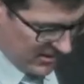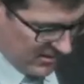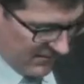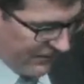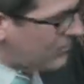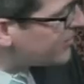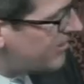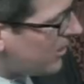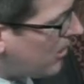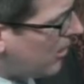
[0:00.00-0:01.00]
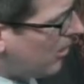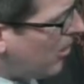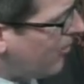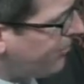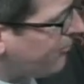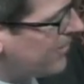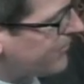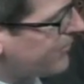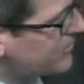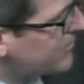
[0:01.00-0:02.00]
unfortunately, all three of
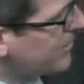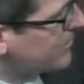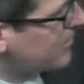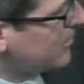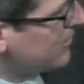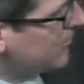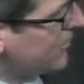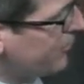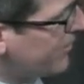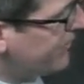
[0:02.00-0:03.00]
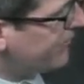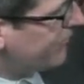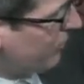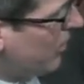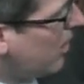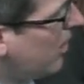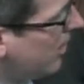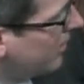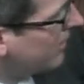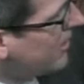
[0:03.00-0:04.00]
those things are pretty
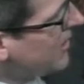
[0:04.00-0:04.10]
wrong.